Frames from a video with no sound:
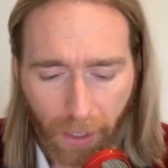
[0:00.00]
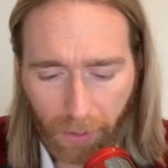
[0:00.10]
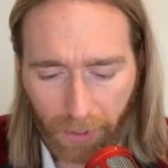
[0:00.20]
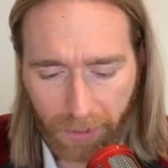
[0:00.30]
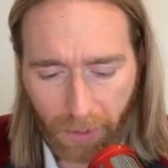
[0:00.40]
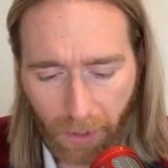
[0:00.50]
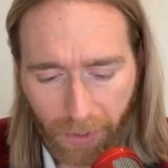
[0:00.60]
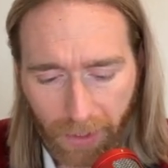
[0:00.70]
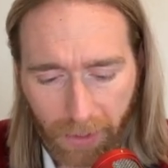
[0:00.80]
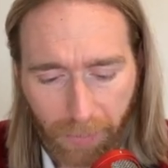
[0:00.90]
Let's call
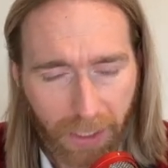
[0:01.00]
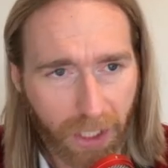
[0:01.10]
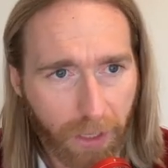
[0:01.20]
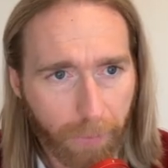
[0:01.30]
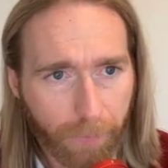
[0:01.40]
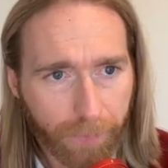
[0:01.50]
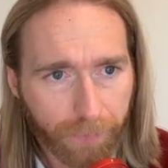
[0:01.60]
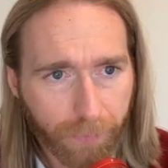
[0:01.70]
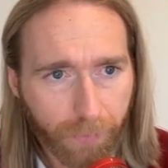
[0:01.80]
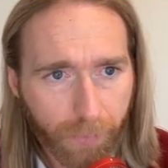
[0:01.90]
this Pitchit
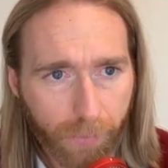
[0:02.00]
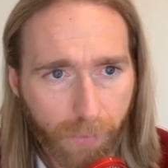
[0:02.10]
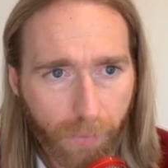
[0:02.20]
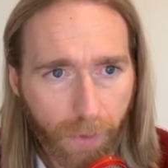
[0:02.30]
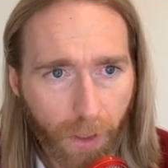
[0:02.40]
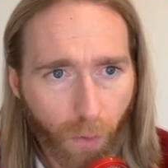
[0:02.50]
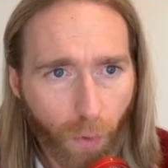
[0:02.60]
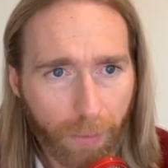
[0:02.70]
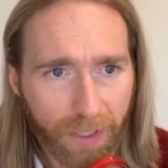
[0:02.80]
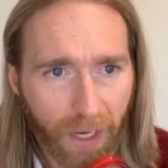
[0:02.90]

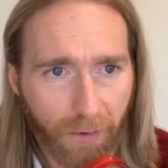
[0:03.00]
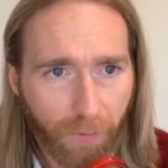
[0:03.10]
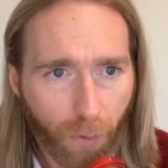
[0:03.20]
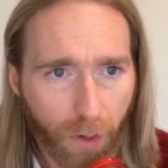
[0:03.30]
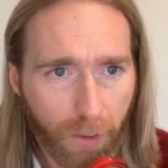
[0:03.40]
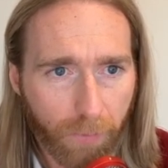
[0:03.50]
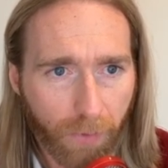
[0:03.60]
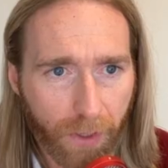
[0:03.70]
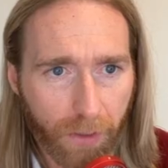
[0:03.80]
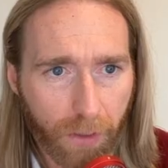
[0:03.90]
website form
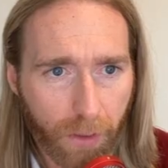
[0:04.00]
fill.